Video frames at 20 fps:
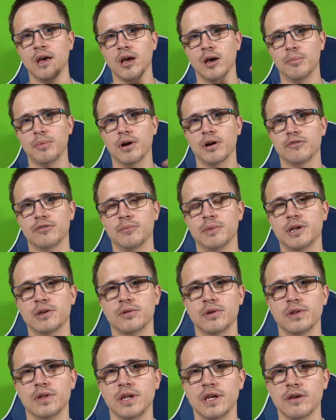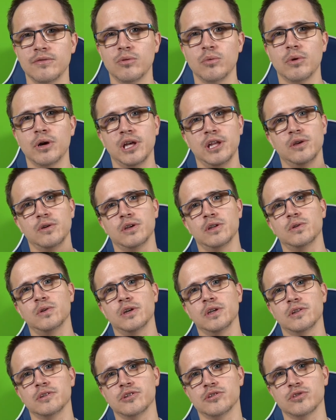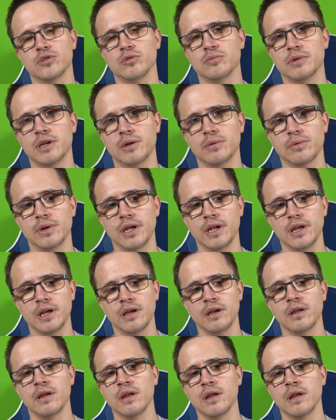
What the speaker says: Apart from entering the giveaway, you can look at the soulmate reading,